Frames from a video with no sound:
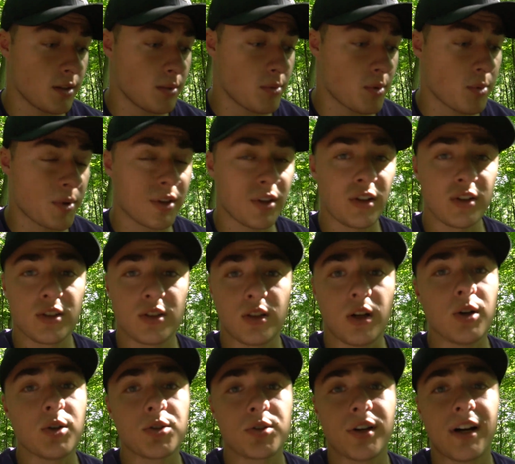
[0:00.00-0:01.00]
when we looked
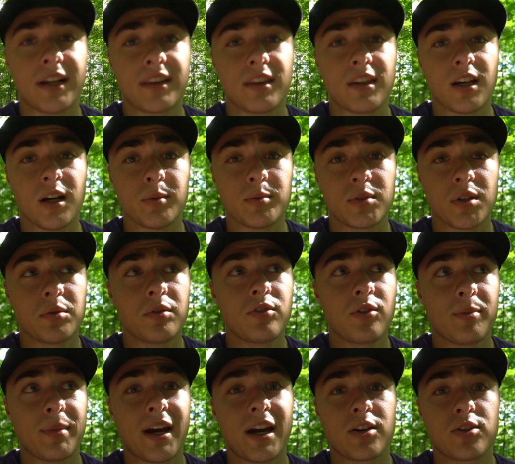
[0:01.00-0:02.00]
closer at them, some of
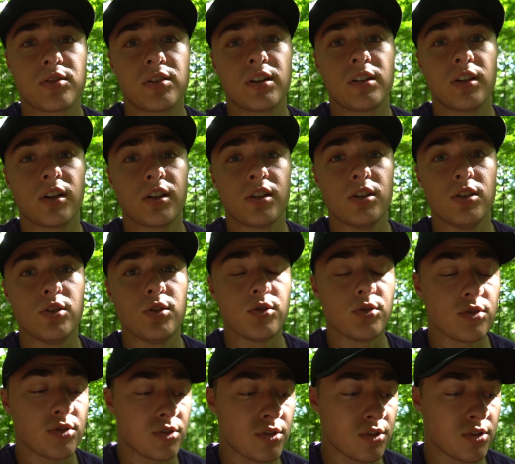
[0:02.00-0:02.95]
them actually look used.